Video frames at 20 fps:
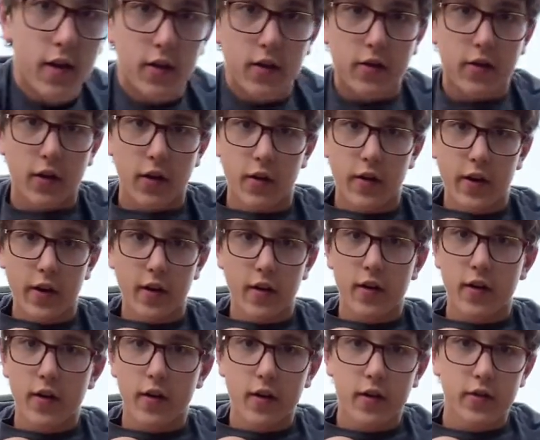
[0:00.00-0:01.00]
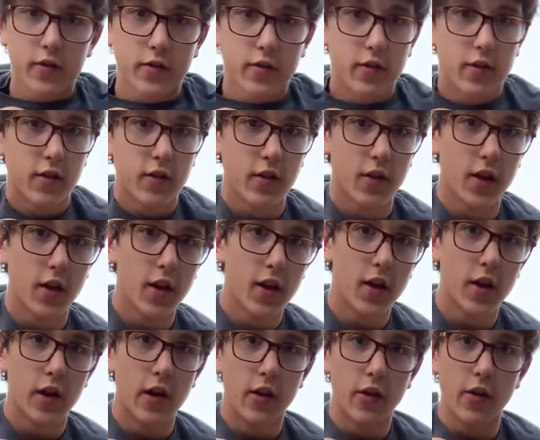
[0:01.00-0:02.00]
so here it is.
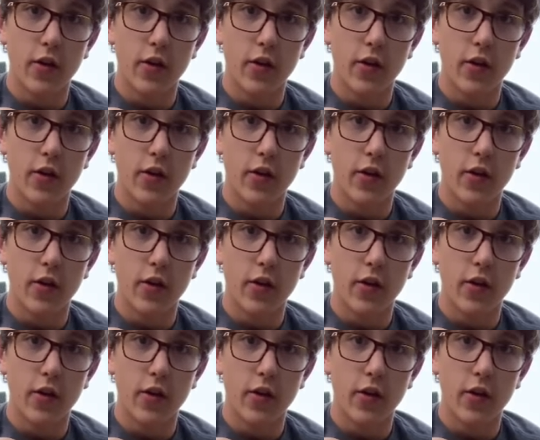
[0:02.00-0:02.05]
The